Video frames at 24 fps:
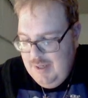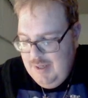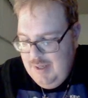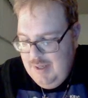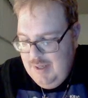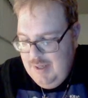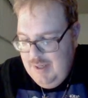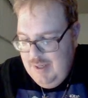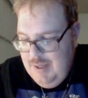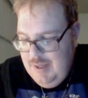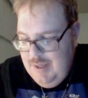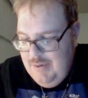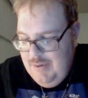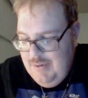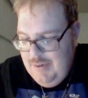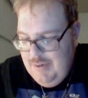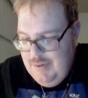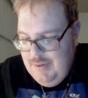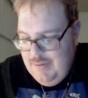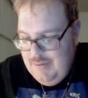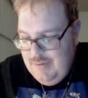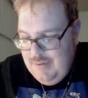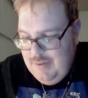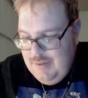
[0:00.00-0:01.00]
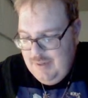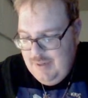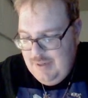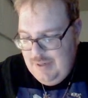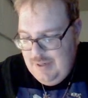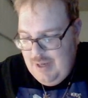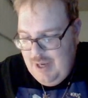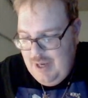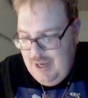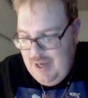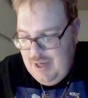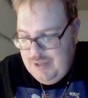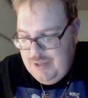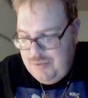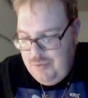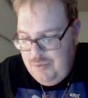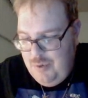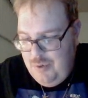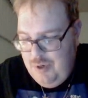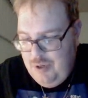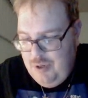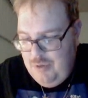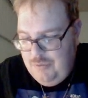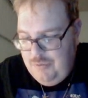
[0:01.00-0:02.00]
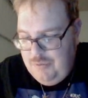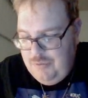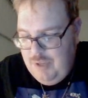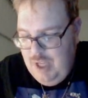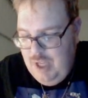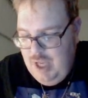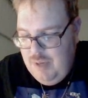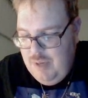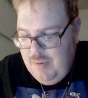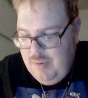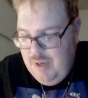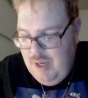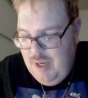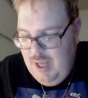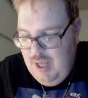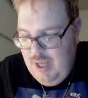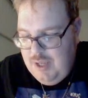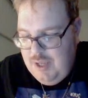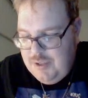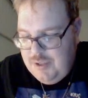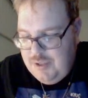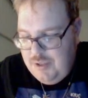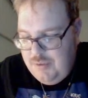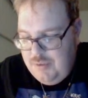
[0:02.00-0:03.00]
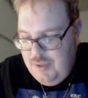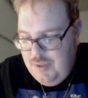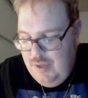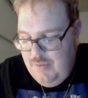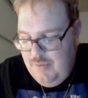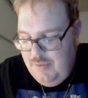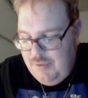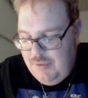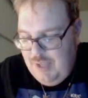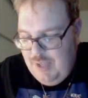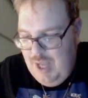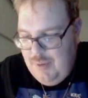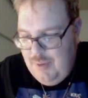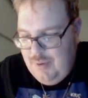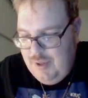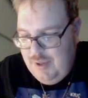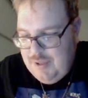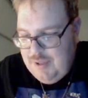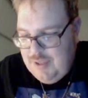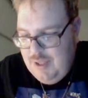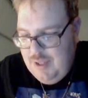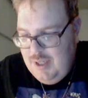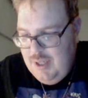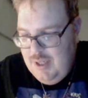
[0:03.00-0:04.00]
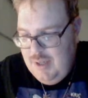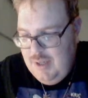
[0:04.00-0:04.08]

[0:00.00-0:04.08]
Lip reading: I swore an oath to him and age to three of us. I want to.